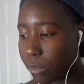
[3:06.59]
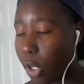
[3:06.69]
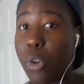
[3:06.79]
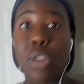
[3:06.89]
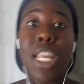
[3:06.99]

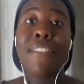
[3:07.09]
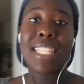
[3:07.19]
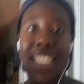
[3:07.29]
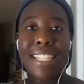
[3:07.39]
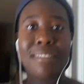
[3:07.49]
Oh no,
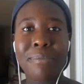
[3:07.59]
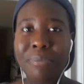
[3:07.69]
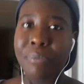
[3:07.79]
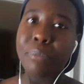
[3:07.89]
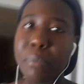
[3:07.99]
17.
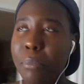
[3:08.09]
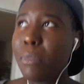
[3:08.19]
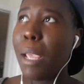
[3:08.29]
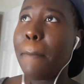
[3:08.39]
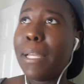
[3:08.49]

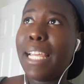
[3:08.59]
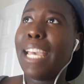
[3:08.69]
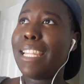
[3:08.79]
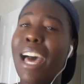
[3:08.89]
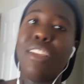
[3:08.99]
But
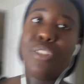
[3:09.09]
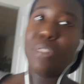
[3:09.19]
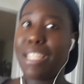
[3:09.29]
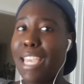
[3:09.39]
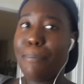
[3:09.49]
like now they do
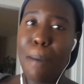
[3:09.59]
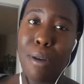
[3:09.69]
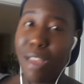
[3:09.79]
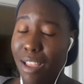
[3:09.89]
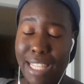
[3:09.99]
like K-pop
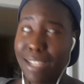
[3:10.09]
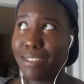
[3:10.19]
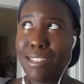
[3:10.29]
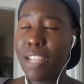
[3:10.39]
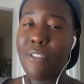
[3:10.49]
like
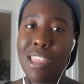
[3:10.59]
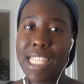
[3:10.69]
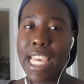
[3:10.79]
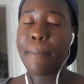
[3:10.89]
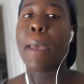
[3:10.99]
stuff all the
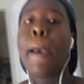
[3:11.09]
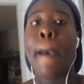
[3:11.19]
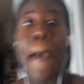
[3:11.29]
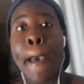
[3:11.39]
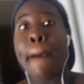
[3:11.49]
time.
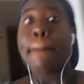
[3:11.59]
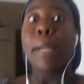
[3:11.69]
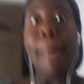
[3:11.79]
But